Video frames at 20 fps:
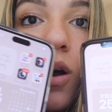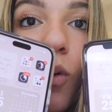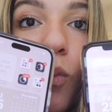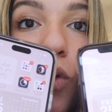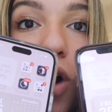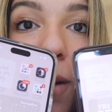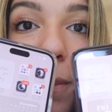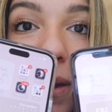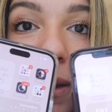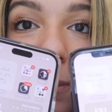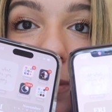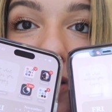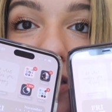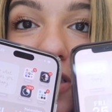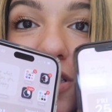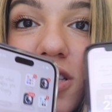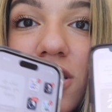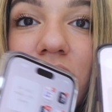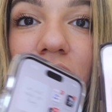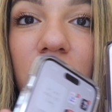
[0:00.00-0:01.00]

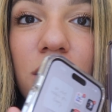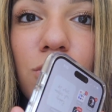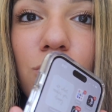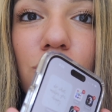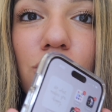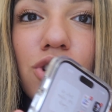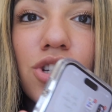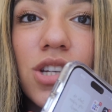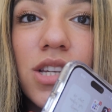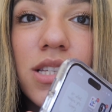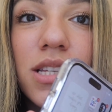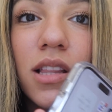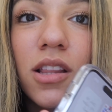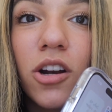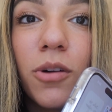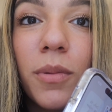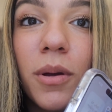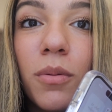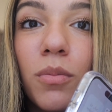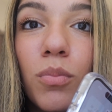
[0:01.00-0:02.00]
wallpapers. This one's just a
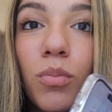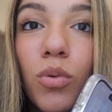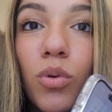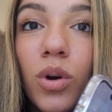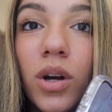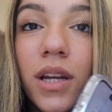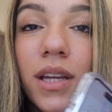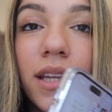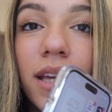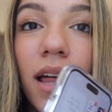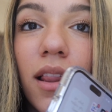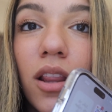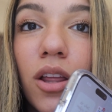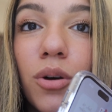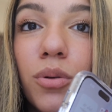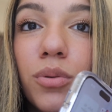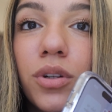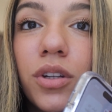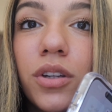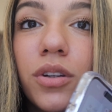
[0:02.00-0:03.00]
little bit more
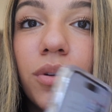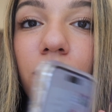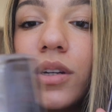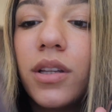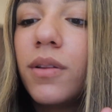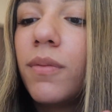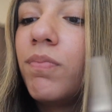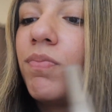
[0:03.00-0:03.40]
yellow nude,